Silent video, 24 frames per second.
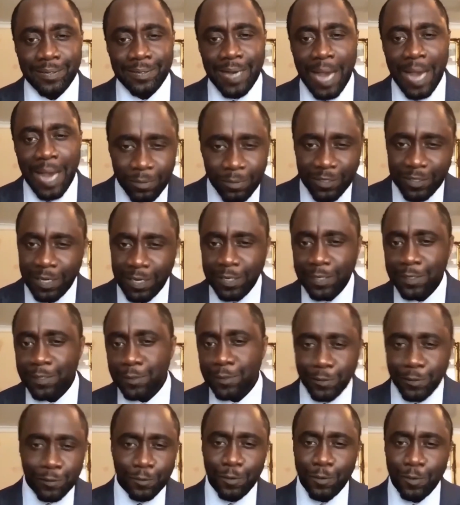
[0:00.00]
I'm still in
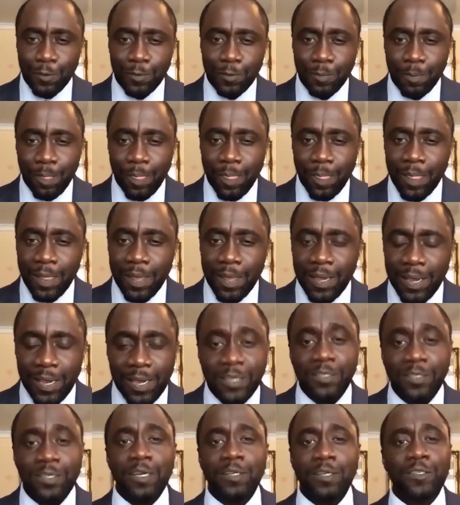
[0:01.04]
control.
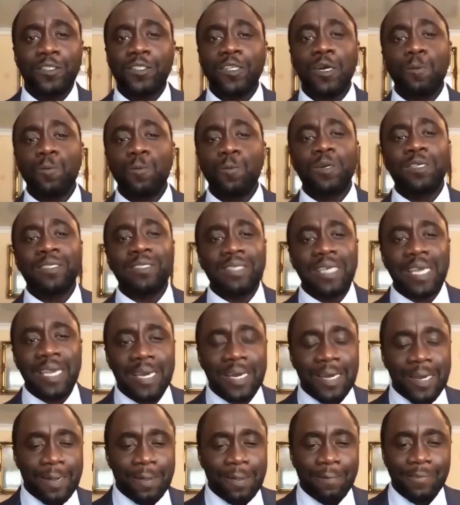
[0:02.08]
Is there someone
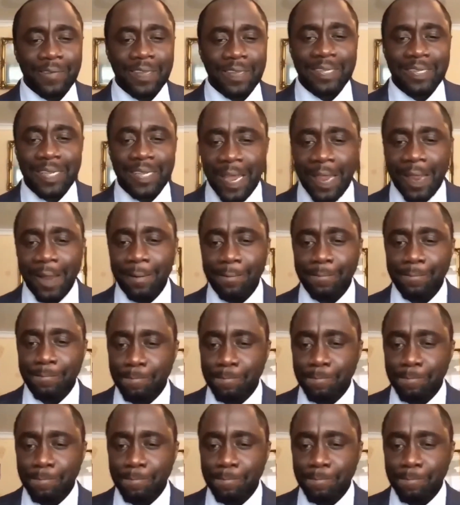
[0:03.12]
there today